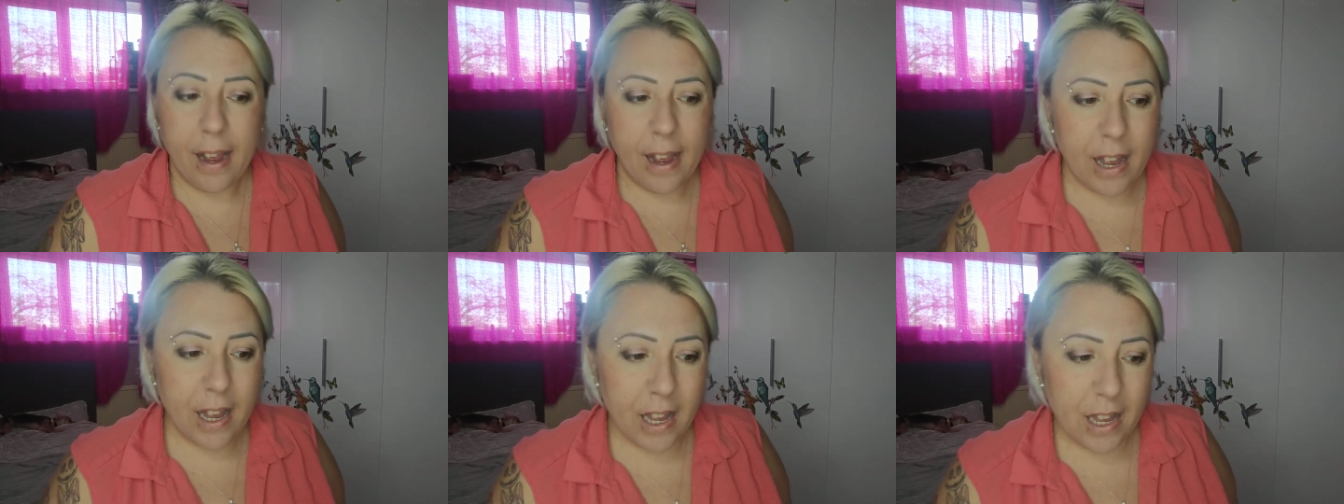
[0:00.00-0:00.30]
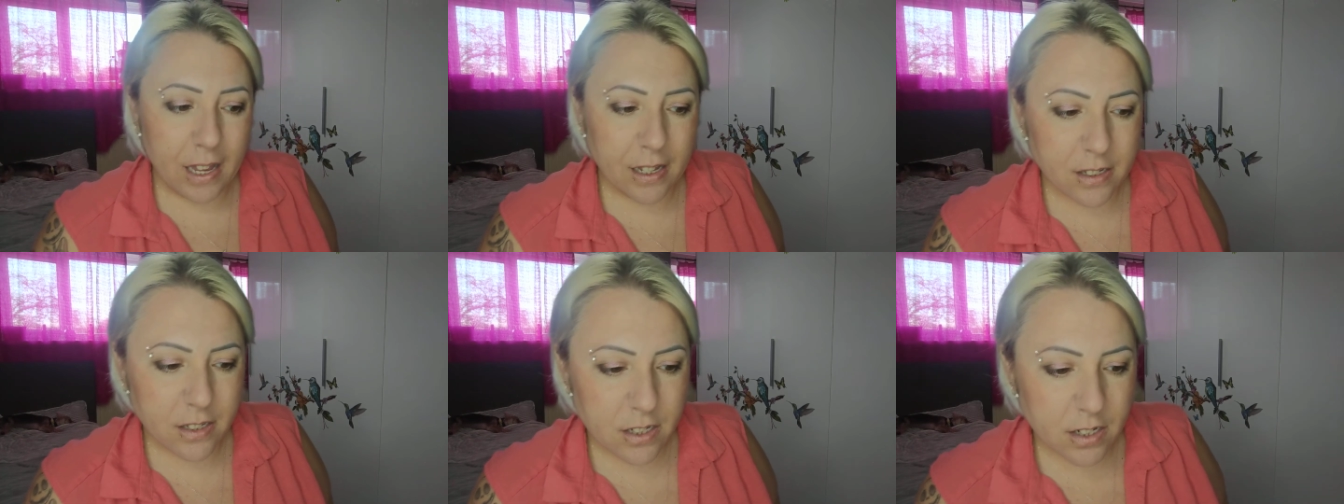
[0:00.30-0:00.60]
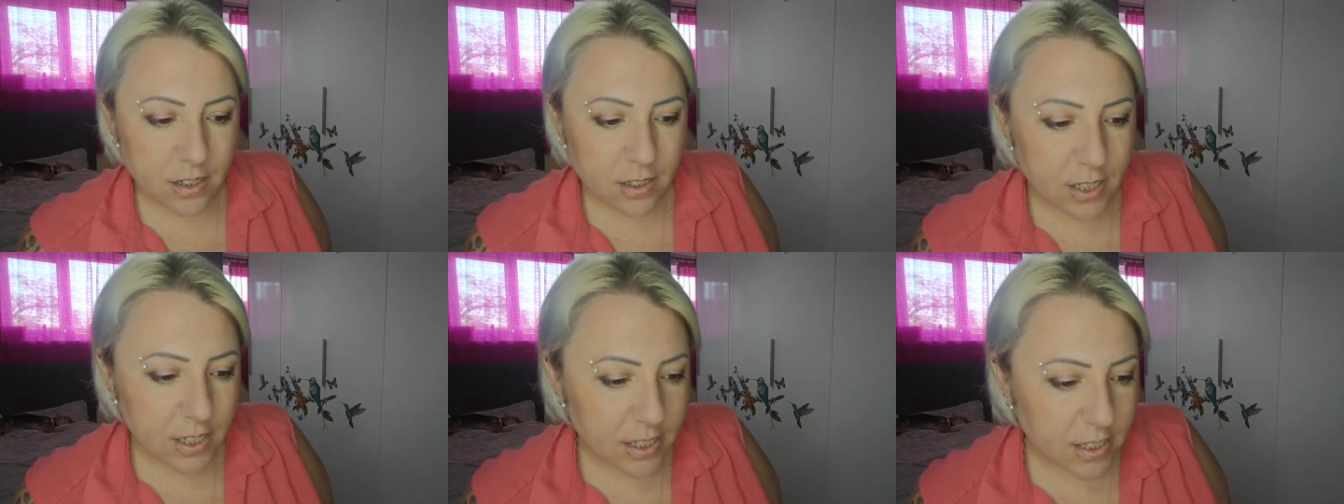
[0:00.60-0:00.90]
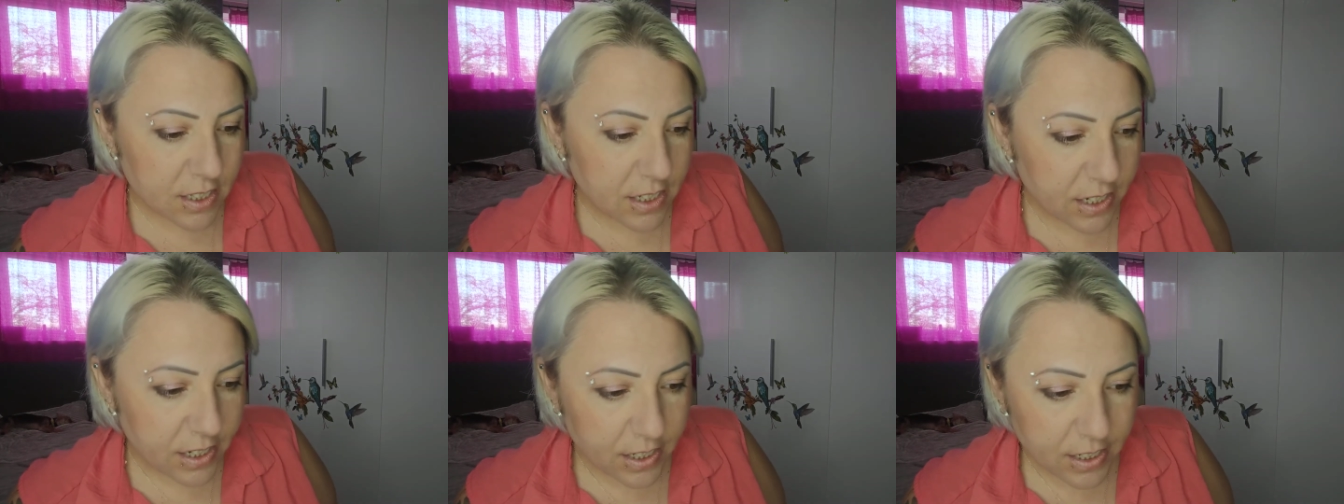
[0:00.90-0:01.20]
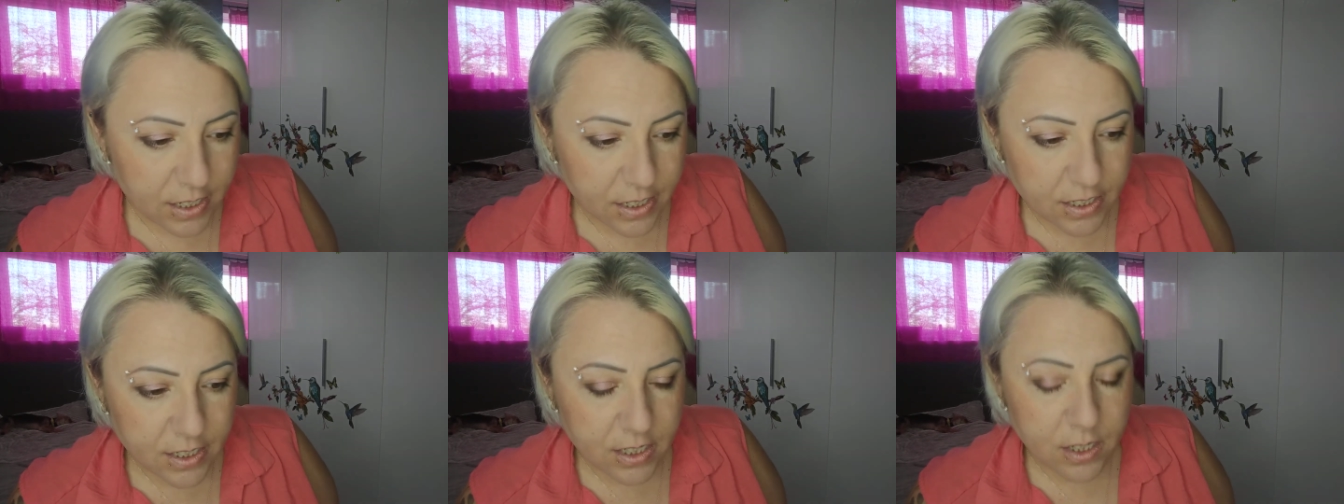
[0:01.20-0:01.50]
And this
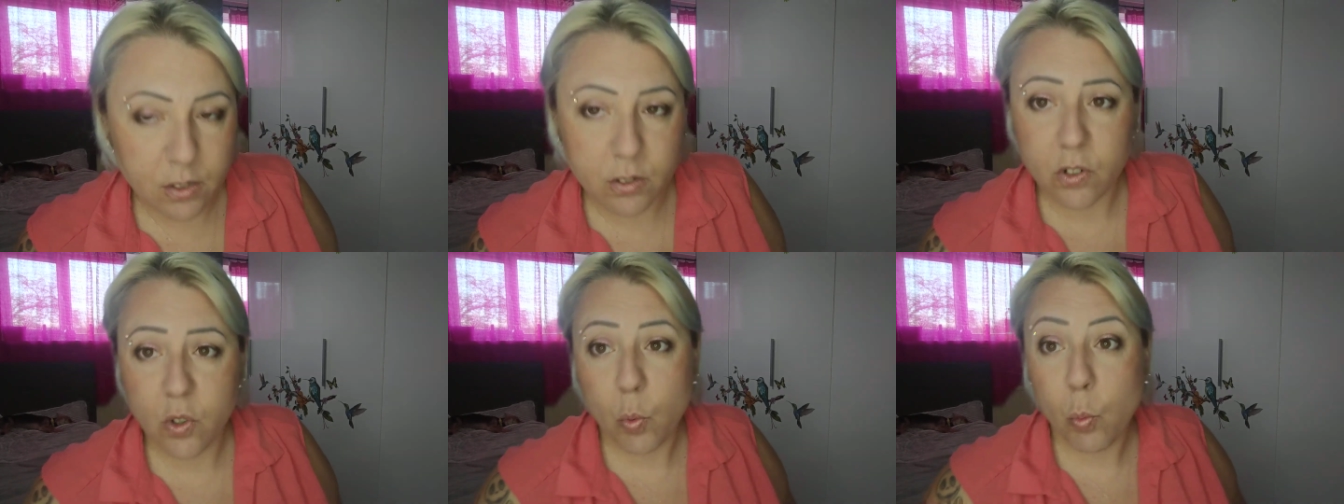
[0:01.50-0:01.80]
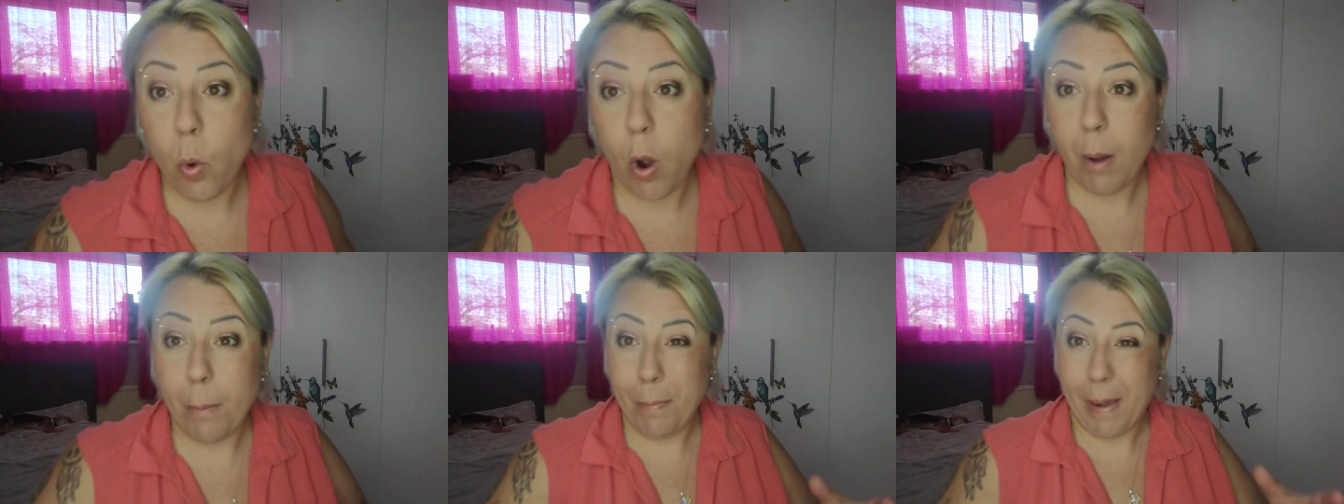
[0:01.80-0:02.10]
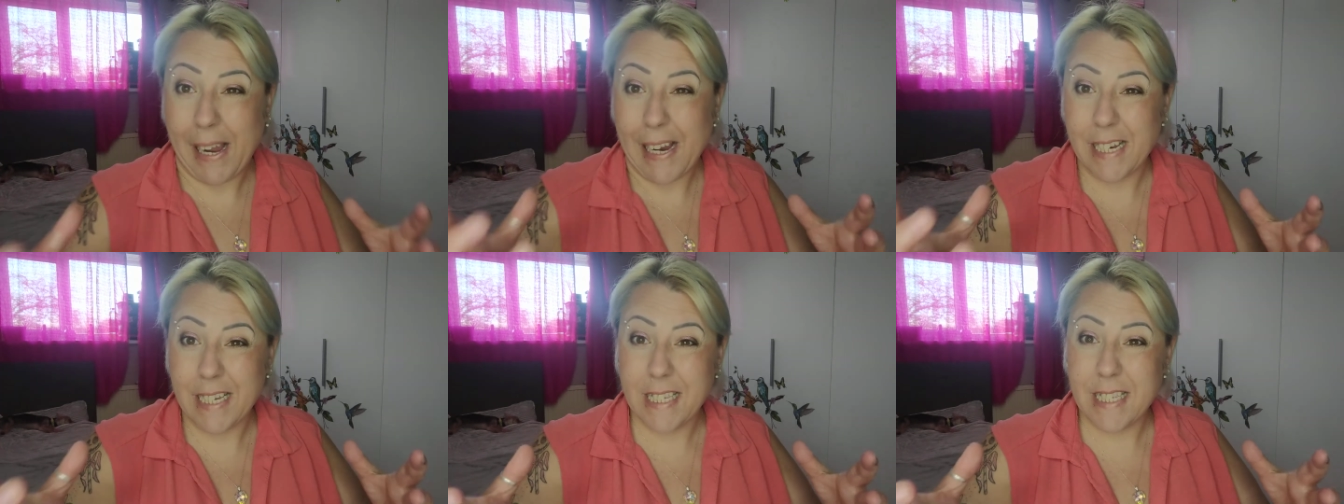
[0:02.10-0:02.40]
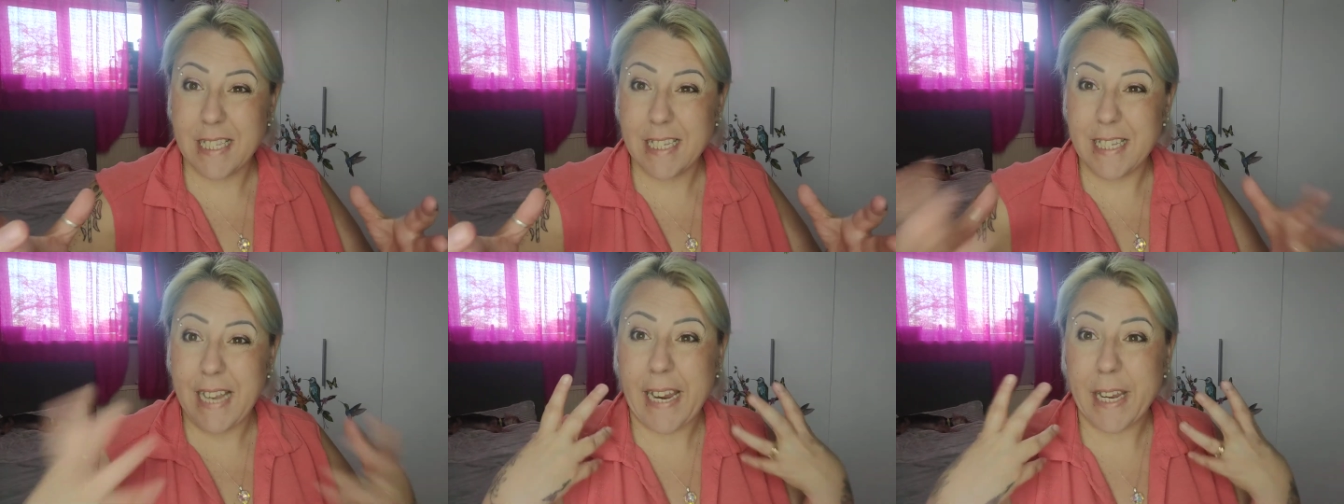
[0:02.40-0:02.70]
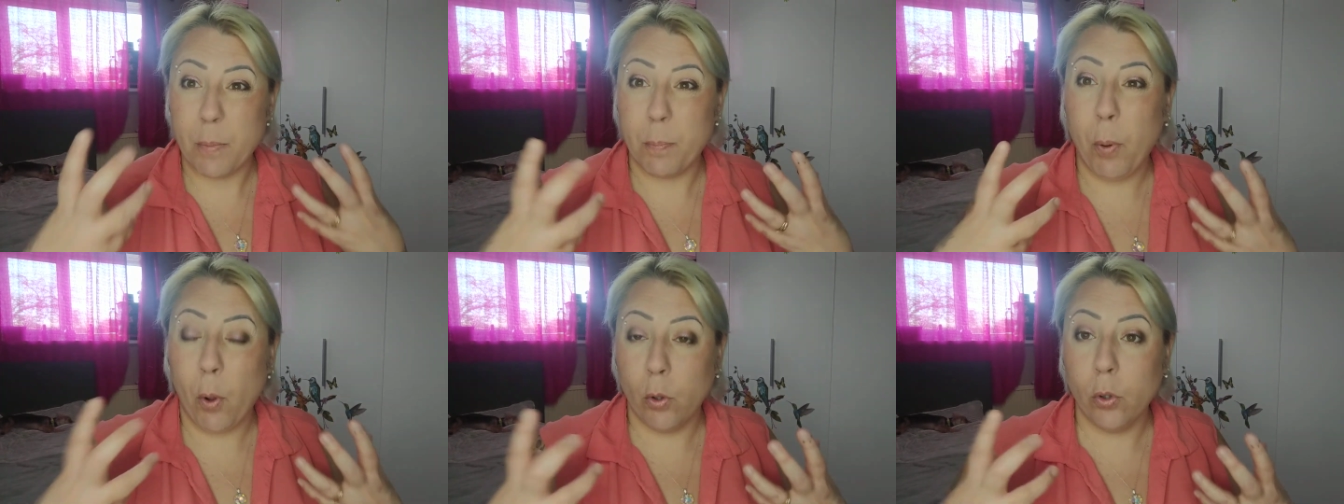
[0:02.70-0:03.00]
is what my
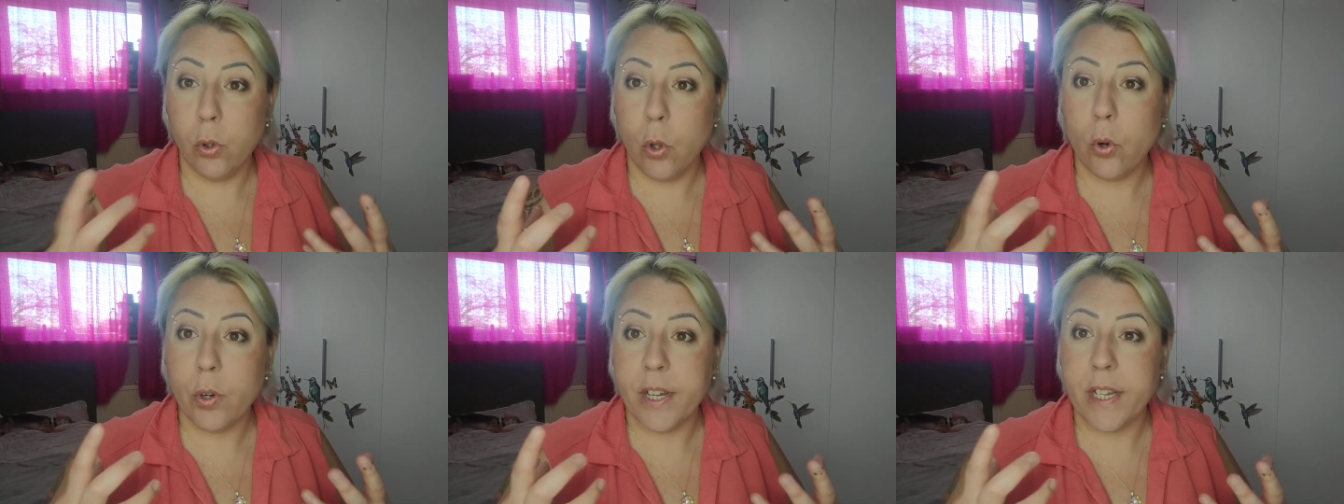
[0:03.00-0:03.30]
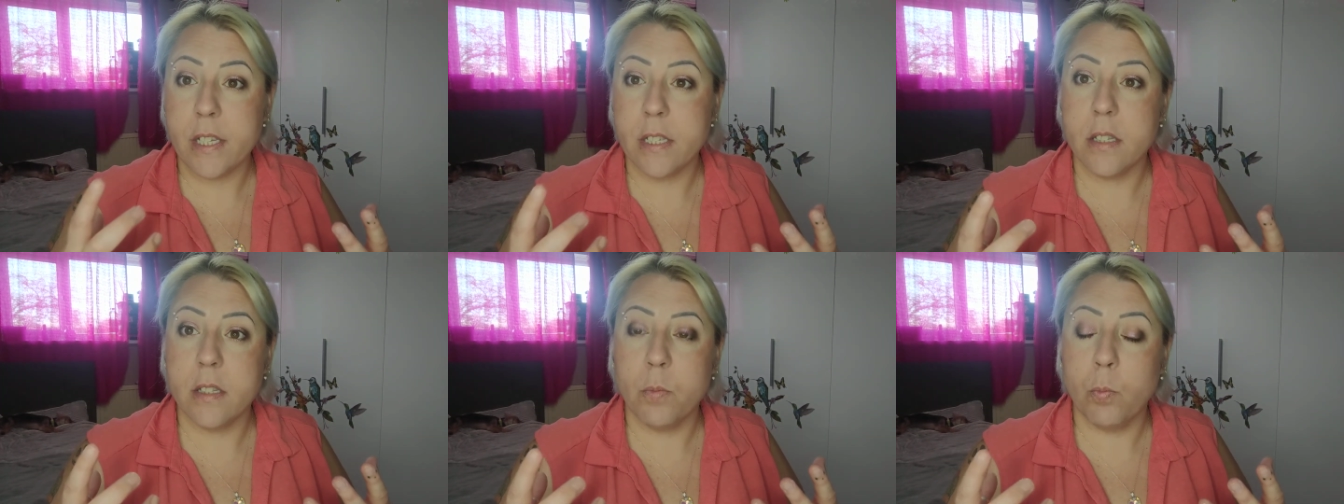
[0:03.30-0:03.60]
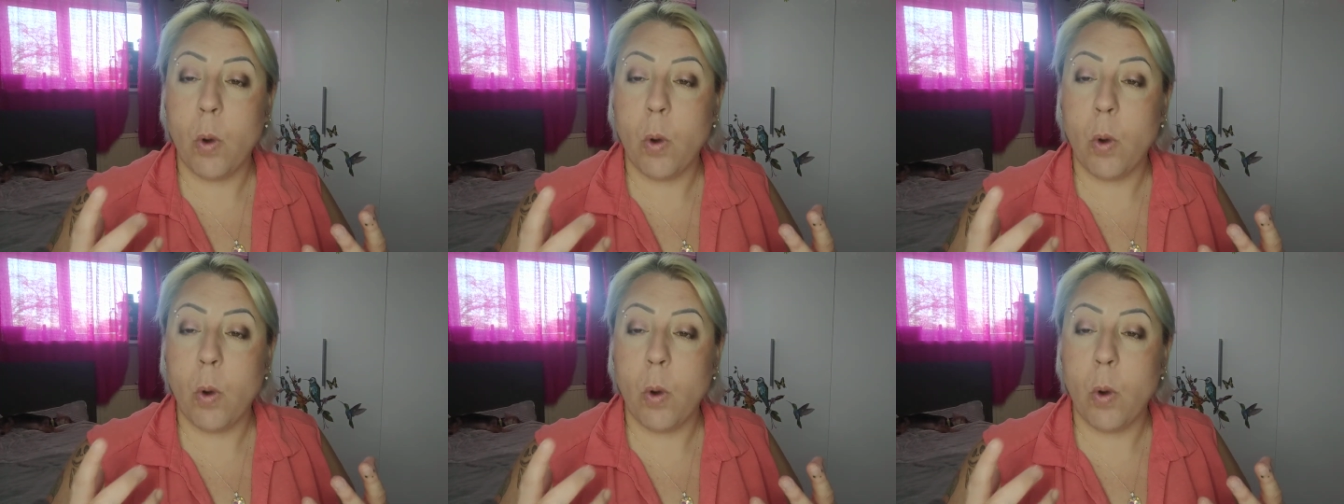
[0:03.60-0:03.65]
staple look is,